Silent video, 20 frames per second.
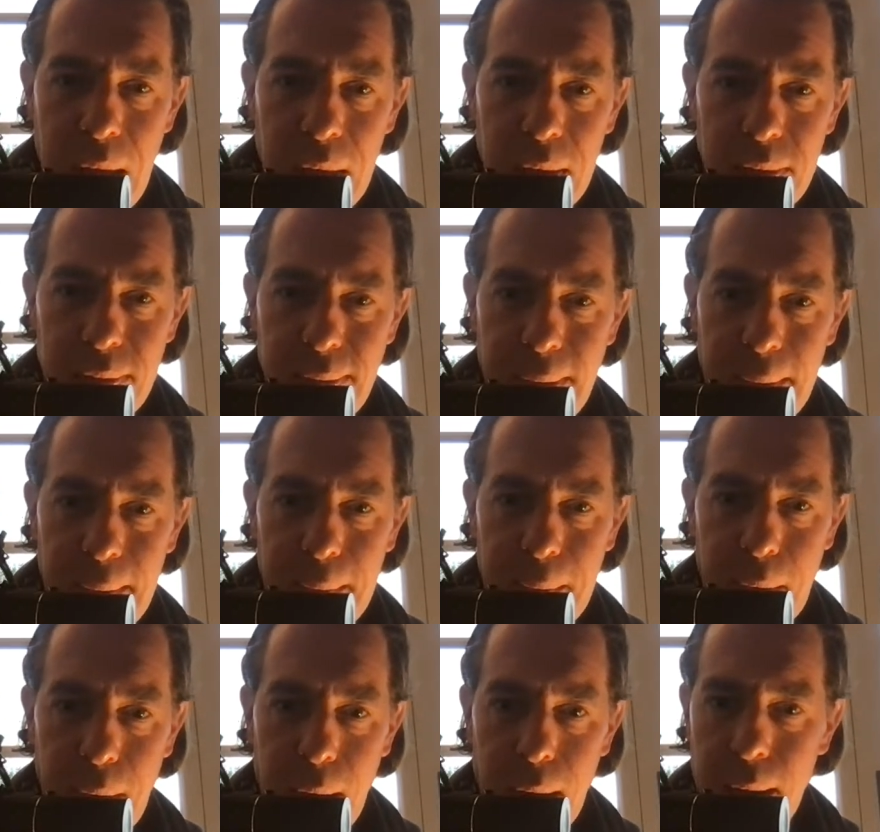
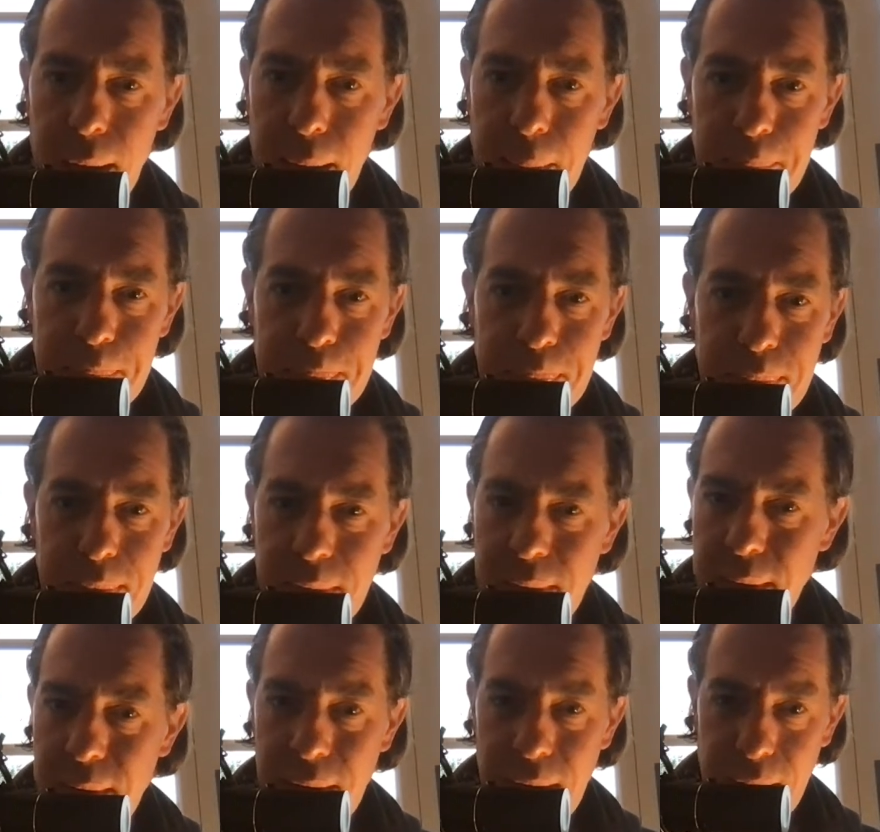So
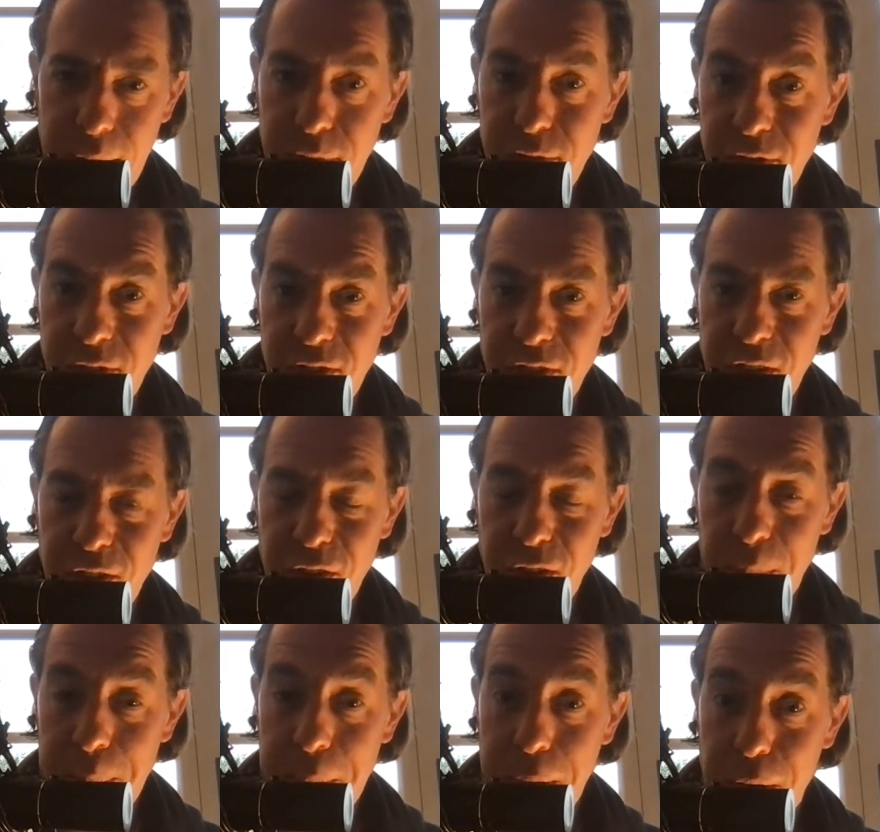he used to sit
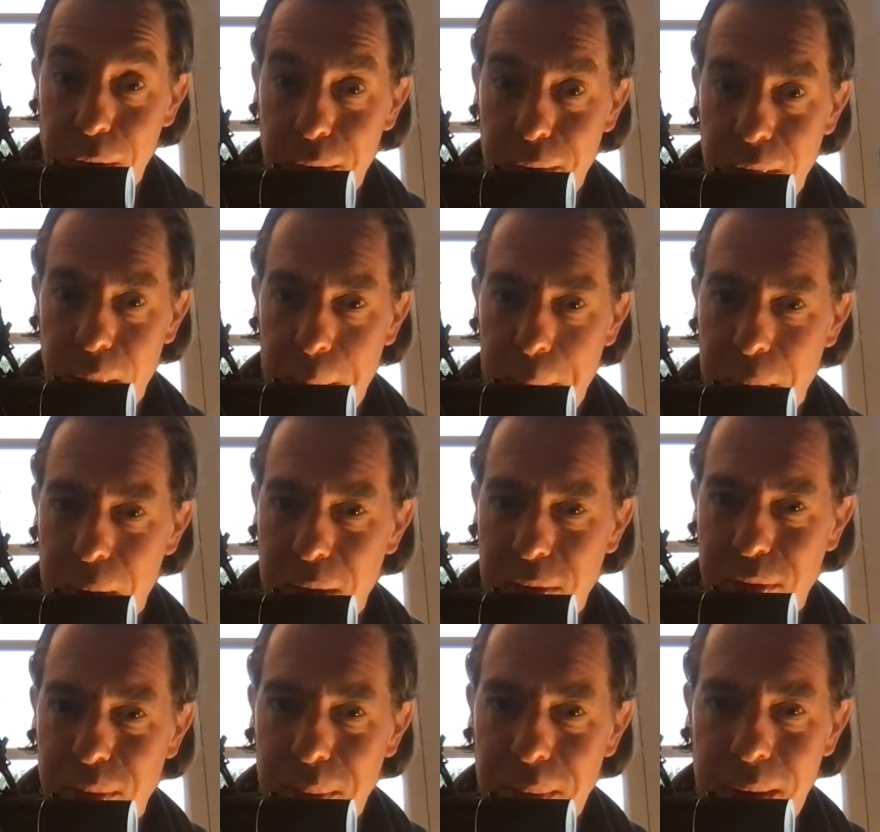at the bar at La
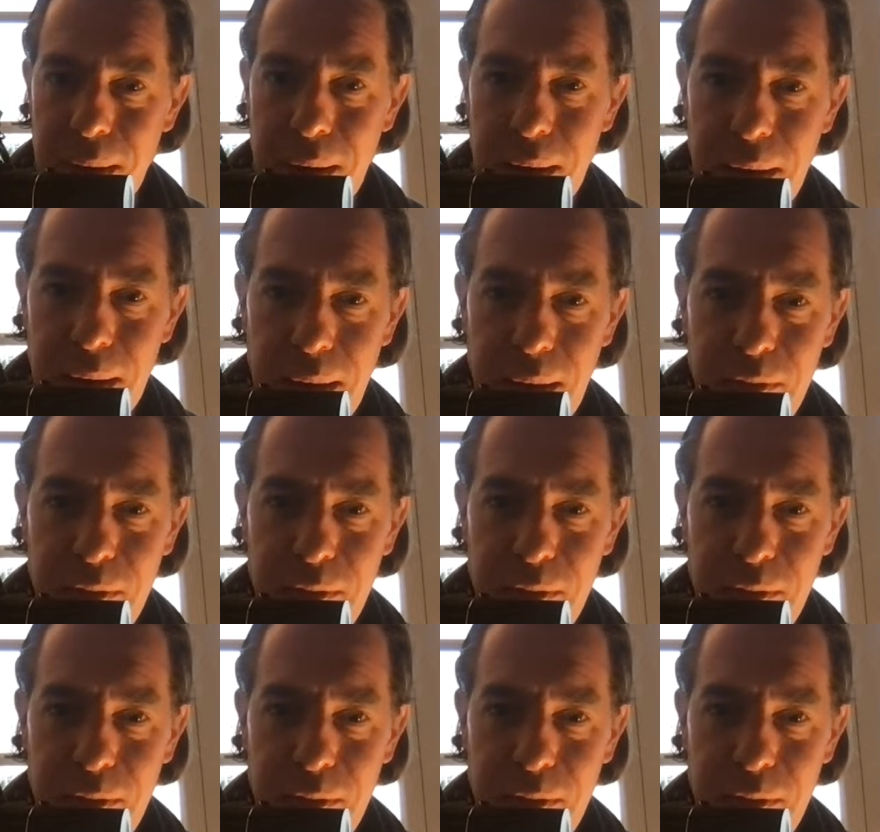Brasserie,